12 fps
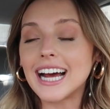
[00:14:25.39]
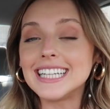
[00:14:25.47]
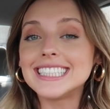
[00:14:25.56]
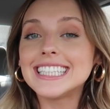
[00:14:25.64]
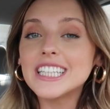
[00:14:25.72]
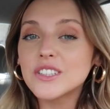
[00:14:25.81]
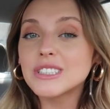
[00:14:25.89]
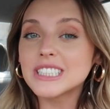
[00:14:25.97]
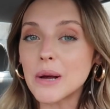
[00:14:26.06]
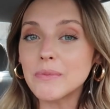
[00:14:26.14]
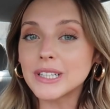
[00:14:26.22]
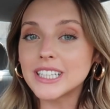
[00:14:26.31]
I see the
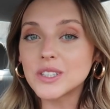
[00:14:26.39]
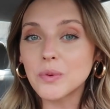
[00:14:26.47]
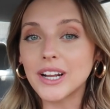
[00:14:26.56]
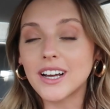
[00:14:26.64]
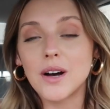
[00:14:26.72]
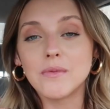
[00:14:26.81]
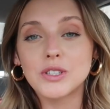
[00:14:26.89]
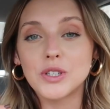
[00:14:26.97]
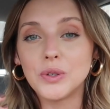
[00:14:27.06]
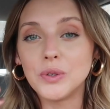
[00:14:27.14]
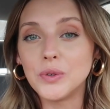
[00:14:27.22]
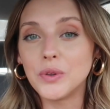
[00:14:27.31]
resemblance when it comes
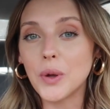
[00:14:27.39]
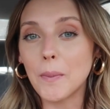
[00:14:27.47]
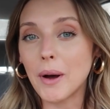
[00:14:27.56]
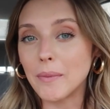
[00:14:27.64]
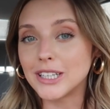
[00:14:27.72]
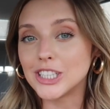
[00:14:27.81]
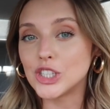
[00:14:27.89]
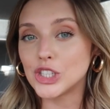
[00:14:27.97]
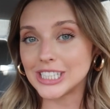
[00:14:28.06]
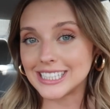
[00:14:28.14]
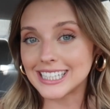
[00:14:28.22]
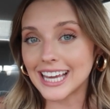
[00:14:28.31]
to the pumpkin
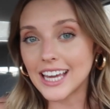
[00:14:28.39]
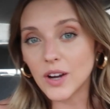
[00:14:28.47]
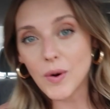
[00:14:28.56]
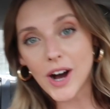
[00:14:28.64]
cheesecake.